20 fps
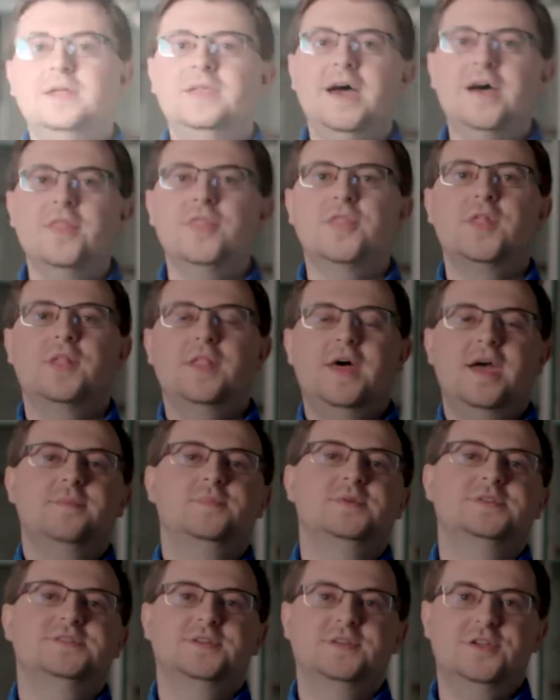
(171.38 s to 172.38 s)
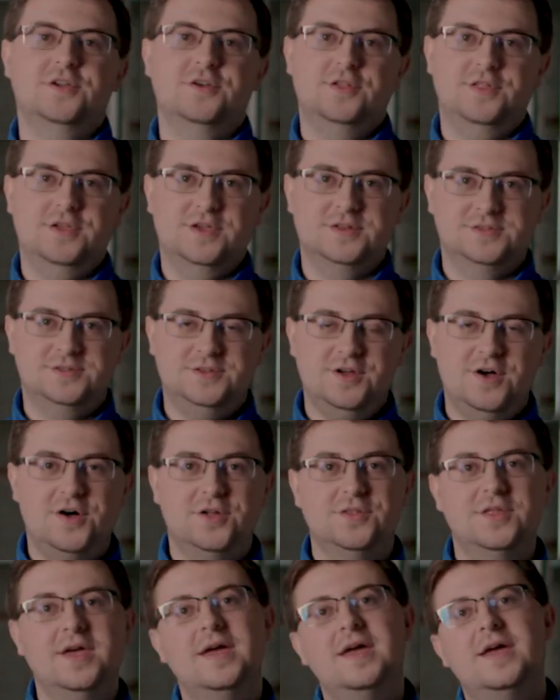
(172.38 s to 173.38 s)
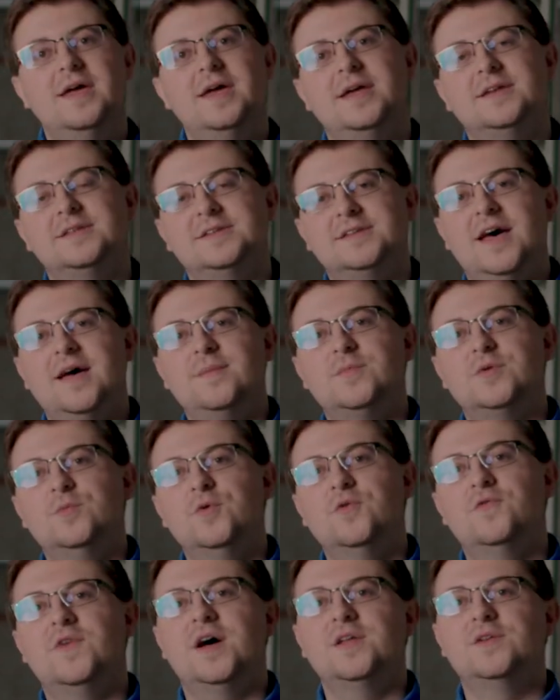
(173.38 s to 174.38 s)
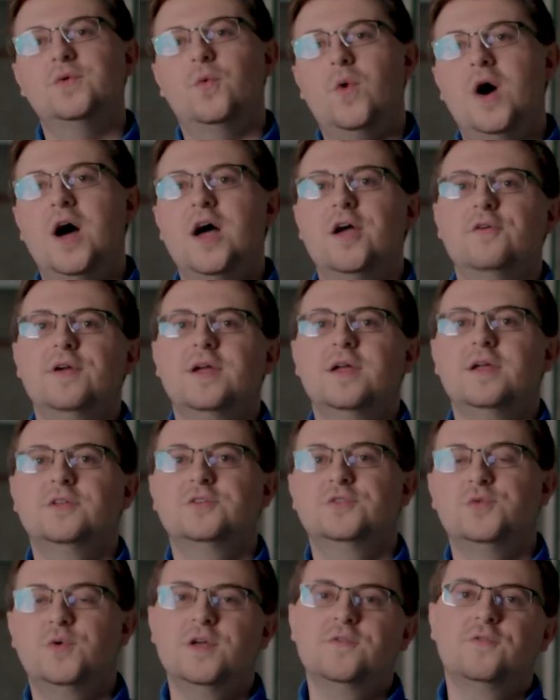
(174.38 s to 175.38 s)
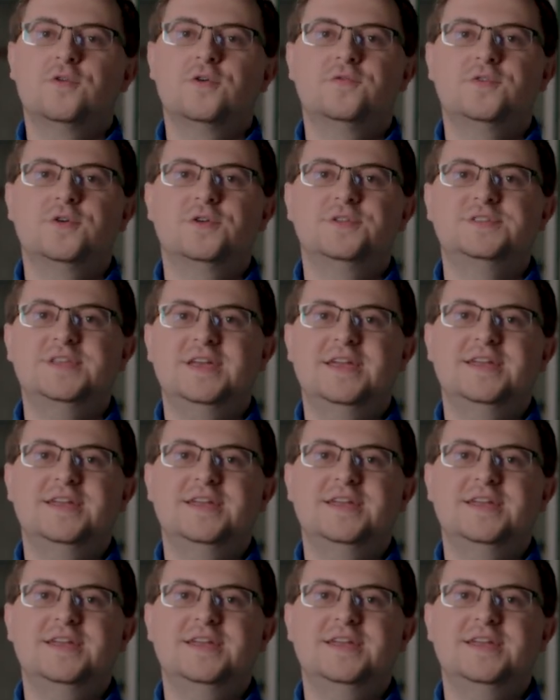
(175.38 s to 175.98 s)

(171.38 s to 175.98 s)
Now that the lamp is securely installed, it's time to move on to wiring 24 volts